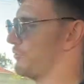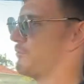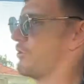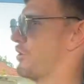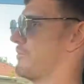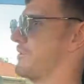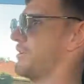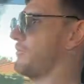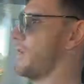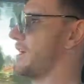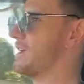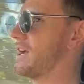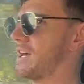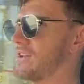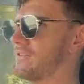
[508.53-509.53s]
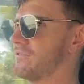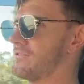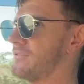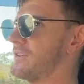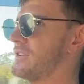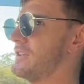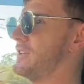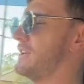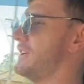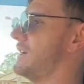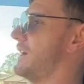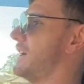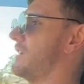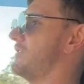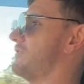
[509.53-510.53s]
worm their way out
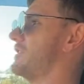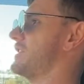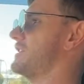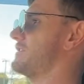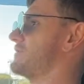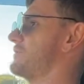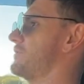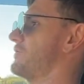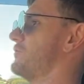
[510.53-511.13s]
of any sort of